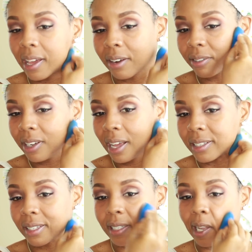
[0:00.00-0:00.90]
I don't know, I
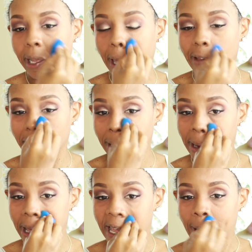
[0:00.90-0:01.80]
just like having
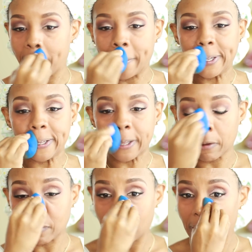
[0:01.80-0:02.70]

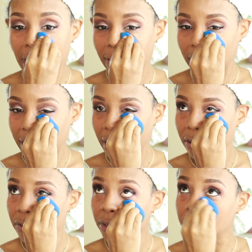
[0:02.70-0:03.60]
stuff that have like
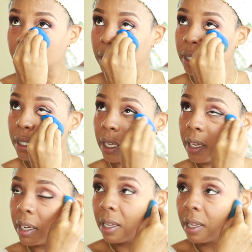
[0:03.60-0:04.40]
a fruity scent.